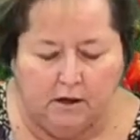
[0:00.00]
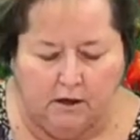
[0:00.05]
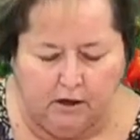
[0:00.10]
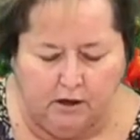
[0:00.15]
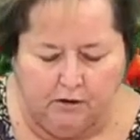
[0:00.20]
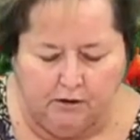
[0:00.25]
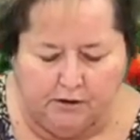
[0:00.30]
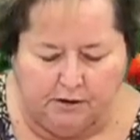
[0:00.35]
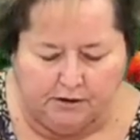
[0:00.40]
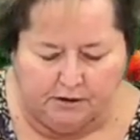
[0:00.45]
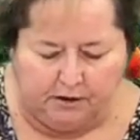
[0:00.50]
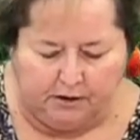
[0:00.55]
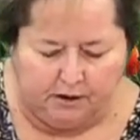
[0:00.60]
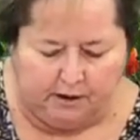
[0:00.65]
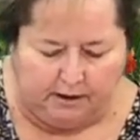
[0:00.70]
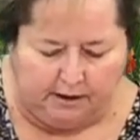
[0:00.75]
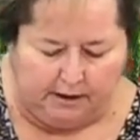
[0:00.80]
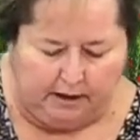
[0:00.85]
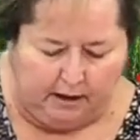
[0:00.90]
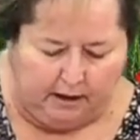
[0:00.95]
you're just going
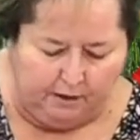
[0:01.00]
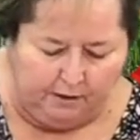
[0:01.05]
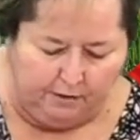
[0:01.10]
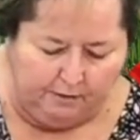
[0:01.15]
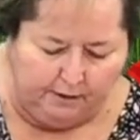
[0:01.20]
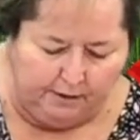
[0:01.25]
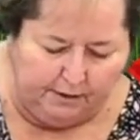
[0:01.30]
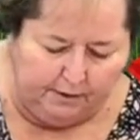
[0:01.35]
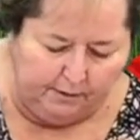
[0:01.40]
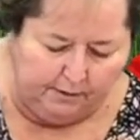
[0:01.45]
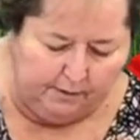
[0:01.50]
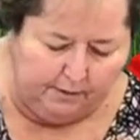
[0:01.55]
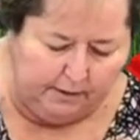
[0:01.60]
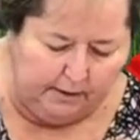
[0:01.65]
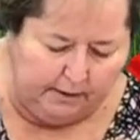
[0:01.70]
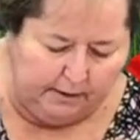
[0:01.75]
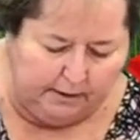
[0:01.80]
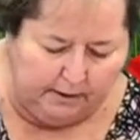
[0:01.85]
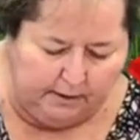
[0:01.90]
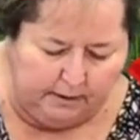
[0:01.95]
to color it
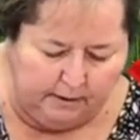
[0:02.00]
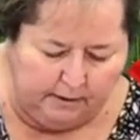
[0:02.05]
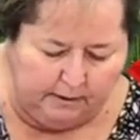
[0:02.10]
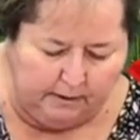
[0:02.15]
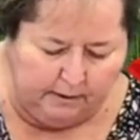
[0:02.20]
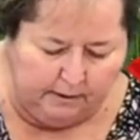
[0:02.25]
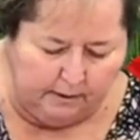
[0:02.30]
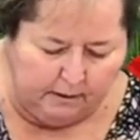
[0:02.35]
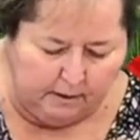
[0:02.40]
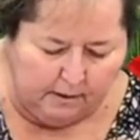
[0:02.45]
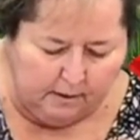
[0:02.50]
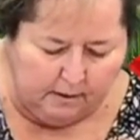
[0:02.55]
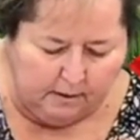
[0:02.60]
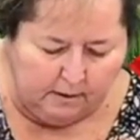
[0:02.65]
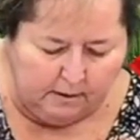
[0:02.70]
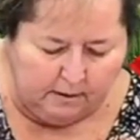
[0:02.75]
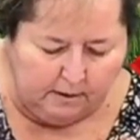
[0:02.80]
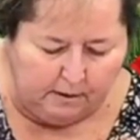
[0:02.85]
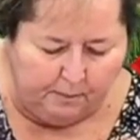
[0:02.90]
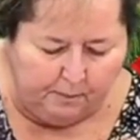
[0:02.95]
in
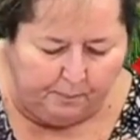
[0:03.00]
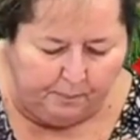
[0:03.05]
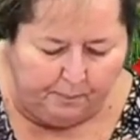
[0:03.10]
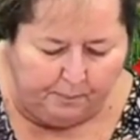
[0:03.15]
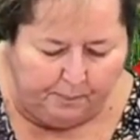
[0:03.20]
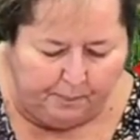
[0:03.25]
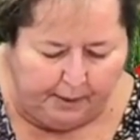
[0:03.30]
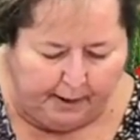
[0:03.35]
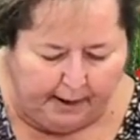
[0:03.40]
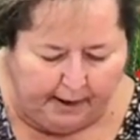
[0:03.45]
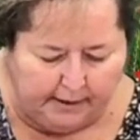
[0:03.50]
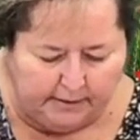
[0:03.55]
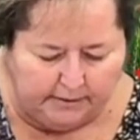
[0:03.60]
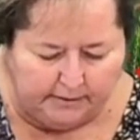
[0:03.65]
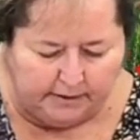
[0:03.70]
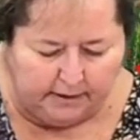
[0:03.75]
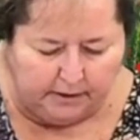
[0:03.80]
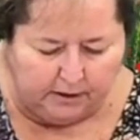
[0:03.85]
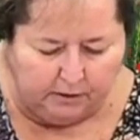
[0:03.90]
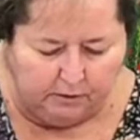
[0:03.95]
the best
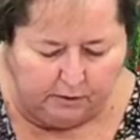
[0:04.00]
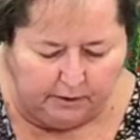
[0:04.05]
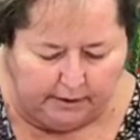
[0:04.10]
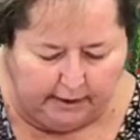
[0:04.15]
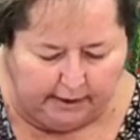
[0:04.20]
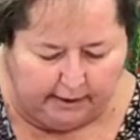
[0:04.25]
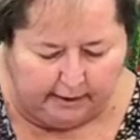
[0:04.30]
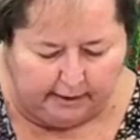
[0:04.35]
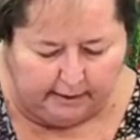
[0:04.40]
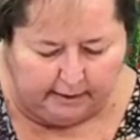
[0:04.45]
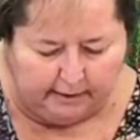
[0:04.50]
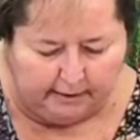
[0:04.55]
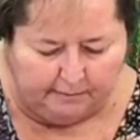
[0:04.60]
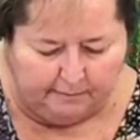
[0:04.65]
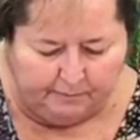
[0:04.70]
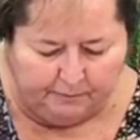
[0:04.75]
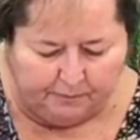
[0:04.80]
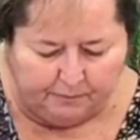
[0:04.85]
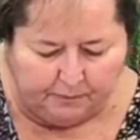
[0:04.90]
that you can,